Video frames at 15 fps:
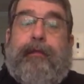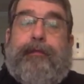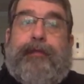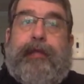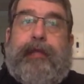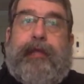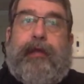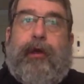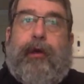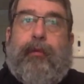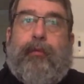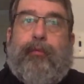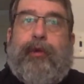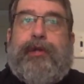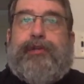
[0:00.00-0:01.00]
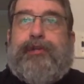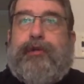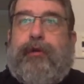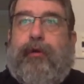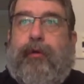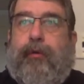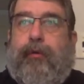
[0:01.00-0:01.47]
the
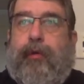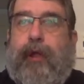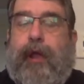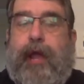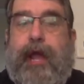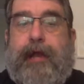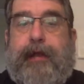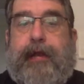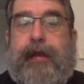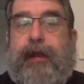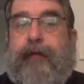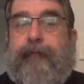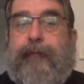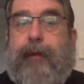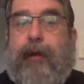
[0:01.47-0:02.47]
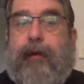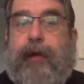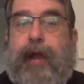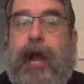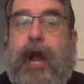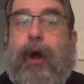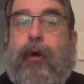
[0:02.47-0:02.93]
original ending of Mark,
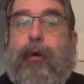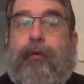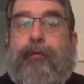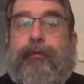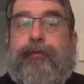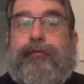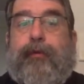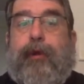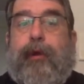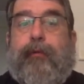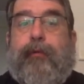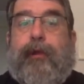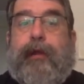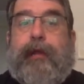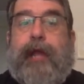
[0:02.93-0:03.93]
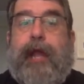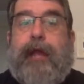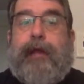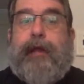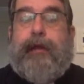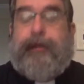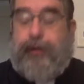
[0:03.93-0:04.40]
how the story really
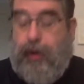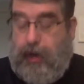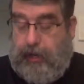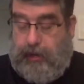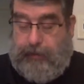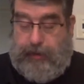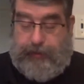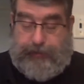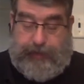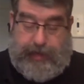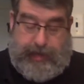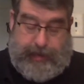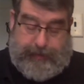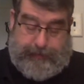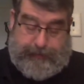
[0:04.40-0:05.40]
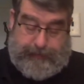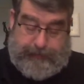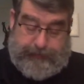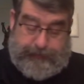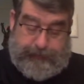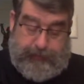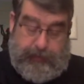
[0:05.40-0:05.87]
ended, and talk about that.
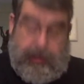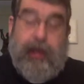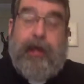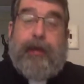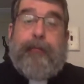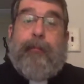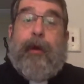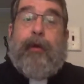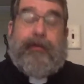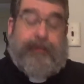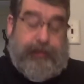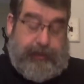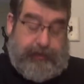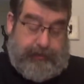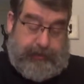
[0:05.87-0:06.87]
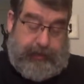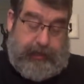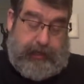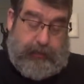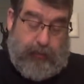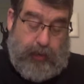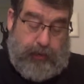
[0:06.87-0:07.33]
Mark
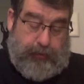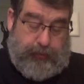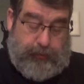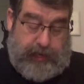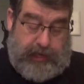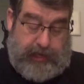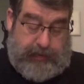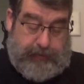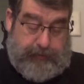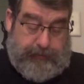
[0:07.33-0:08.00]
16, 1 through 8.